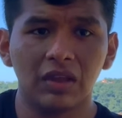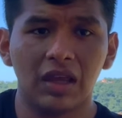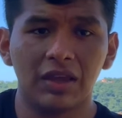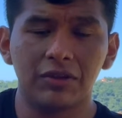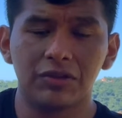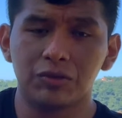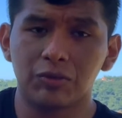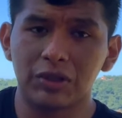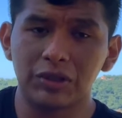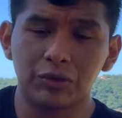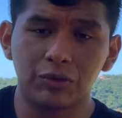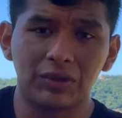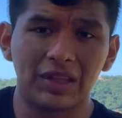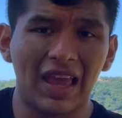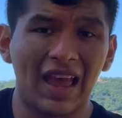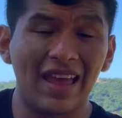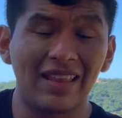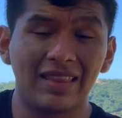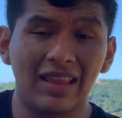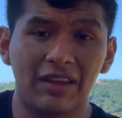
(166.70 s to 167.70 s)
went to the
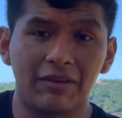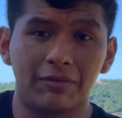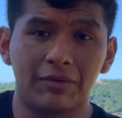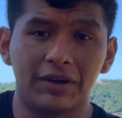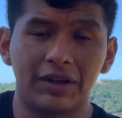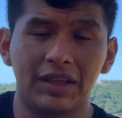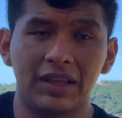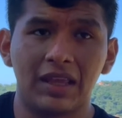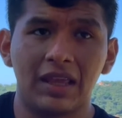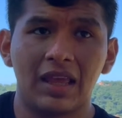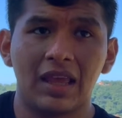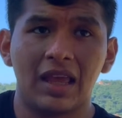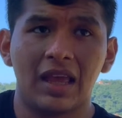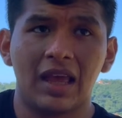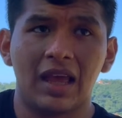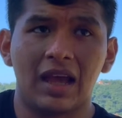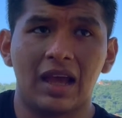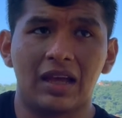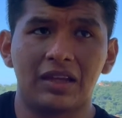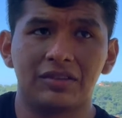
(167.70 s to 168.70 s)
ad library,
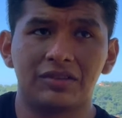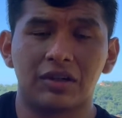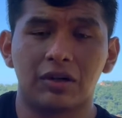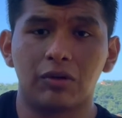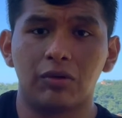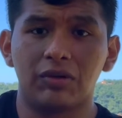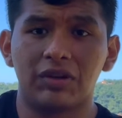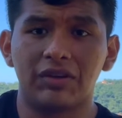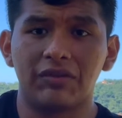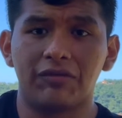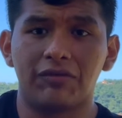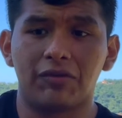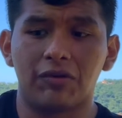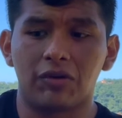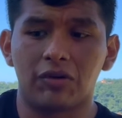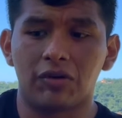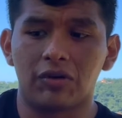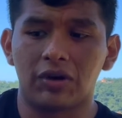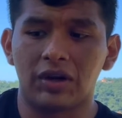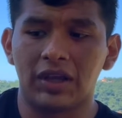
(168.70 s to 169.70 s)
I started looking
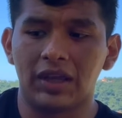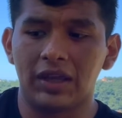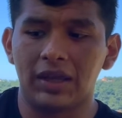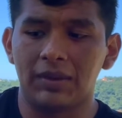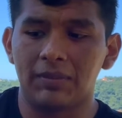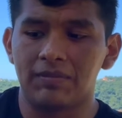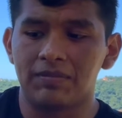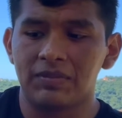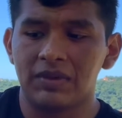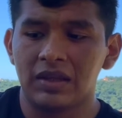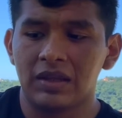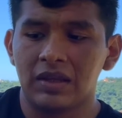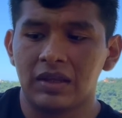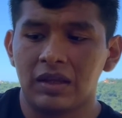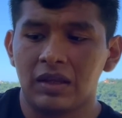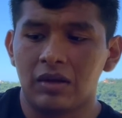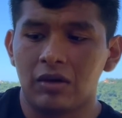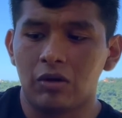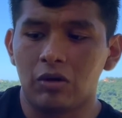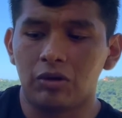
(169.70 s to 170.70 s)
for
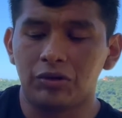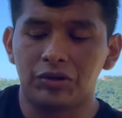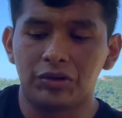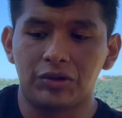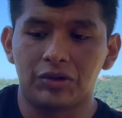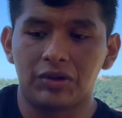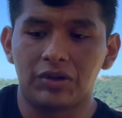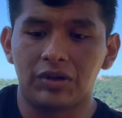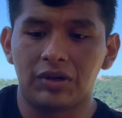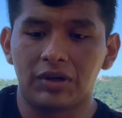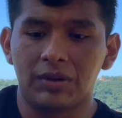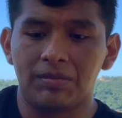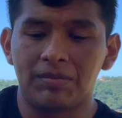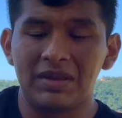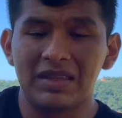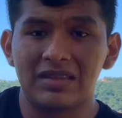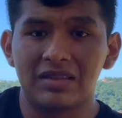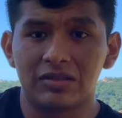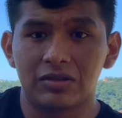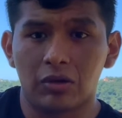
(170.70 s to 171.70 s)
other
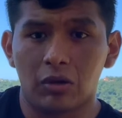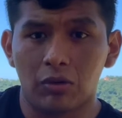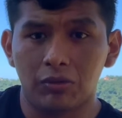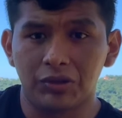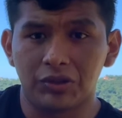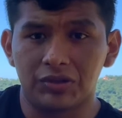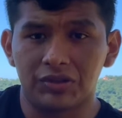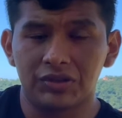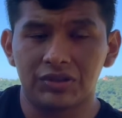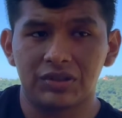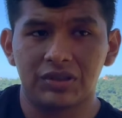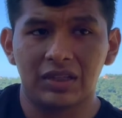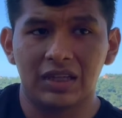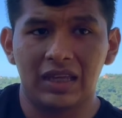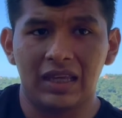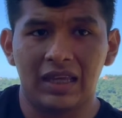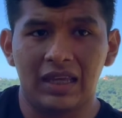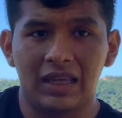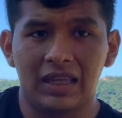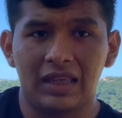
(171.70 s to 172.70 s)
business owners,
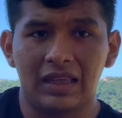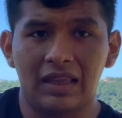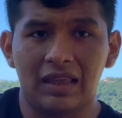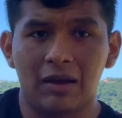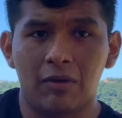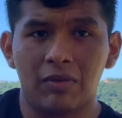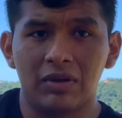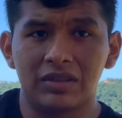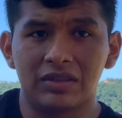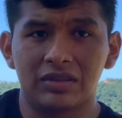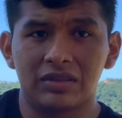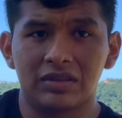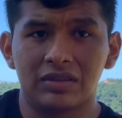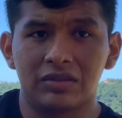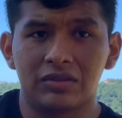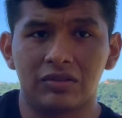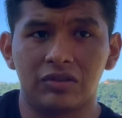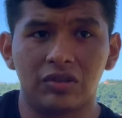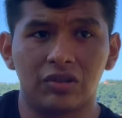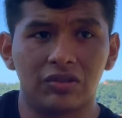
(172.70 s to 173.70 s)
and I
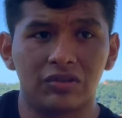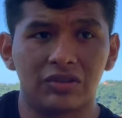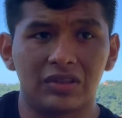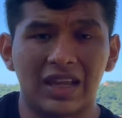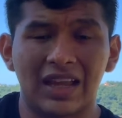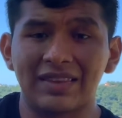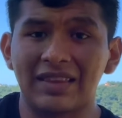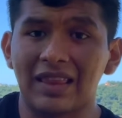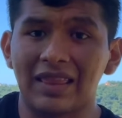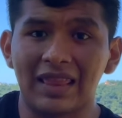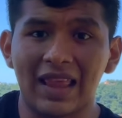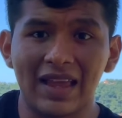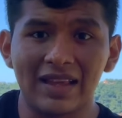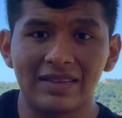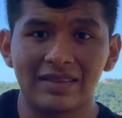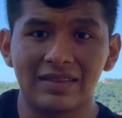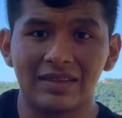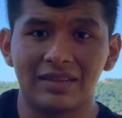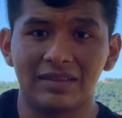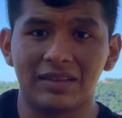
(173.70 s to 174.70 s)
was just
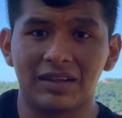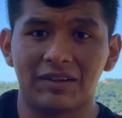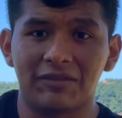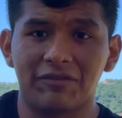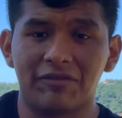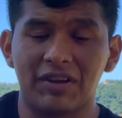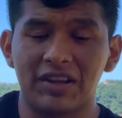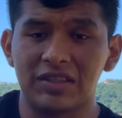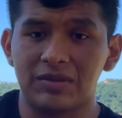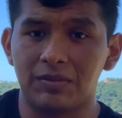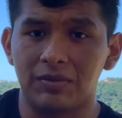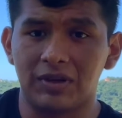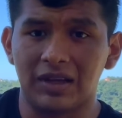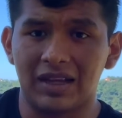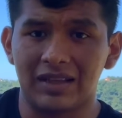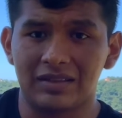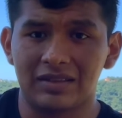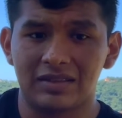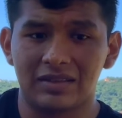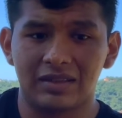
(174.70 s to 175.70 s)
analyzing their Facebook
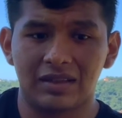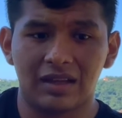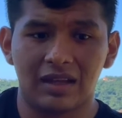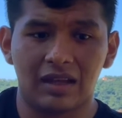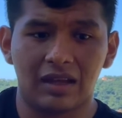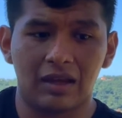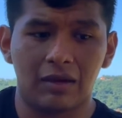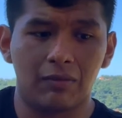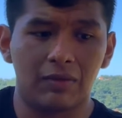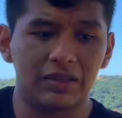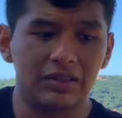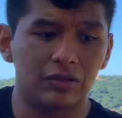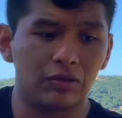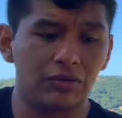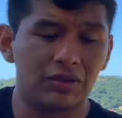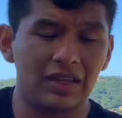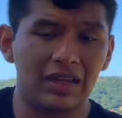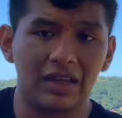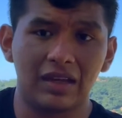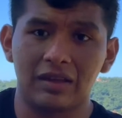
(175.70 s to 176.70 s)
ads. I was
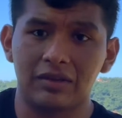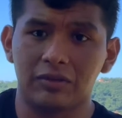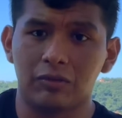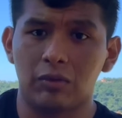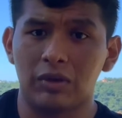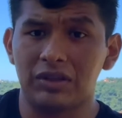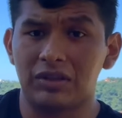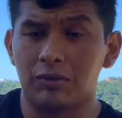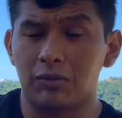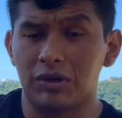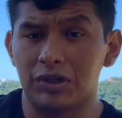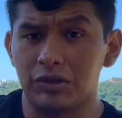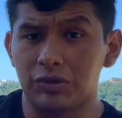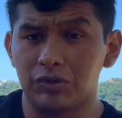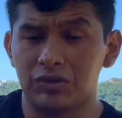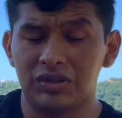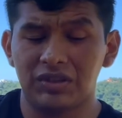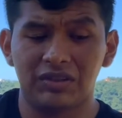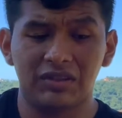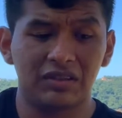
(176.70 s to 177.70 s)
looking at what they were
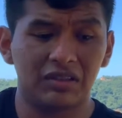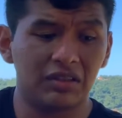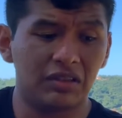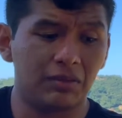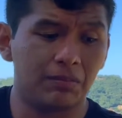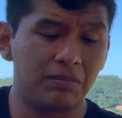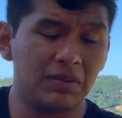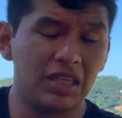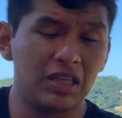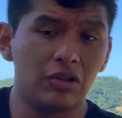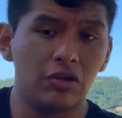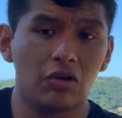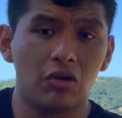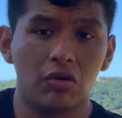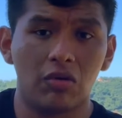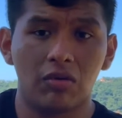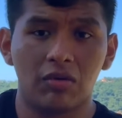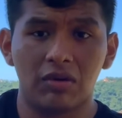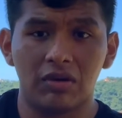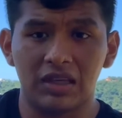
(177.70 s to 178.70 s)
using,
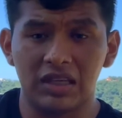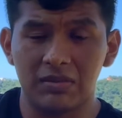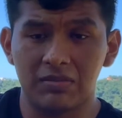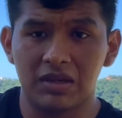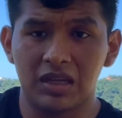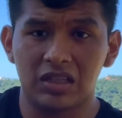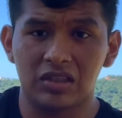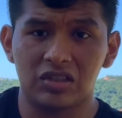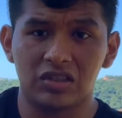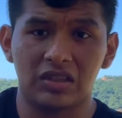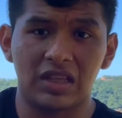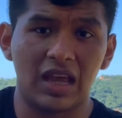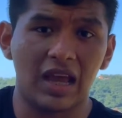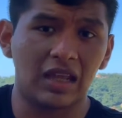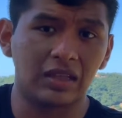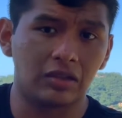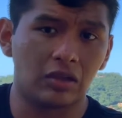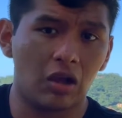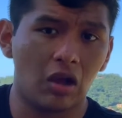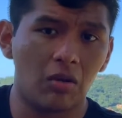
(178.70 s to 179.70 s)
video, image, the
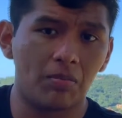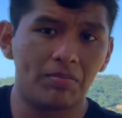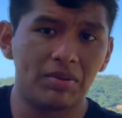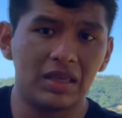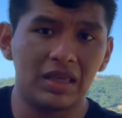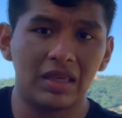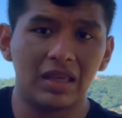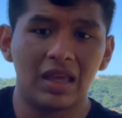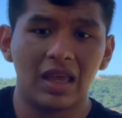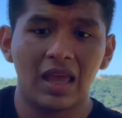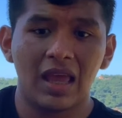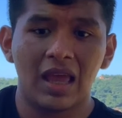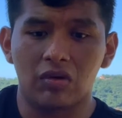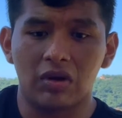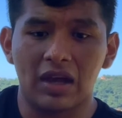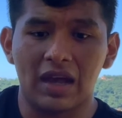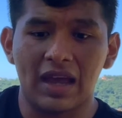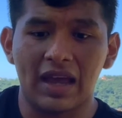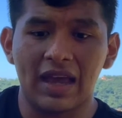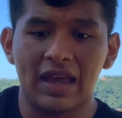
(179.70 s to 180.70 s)
ad copy.
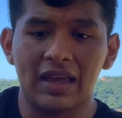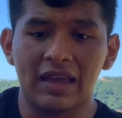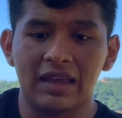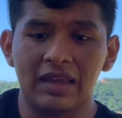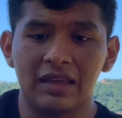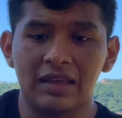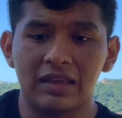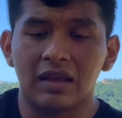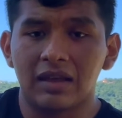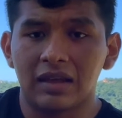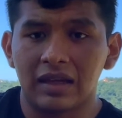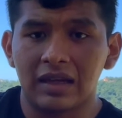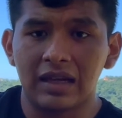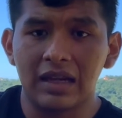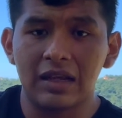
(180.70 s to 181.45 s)
I clicked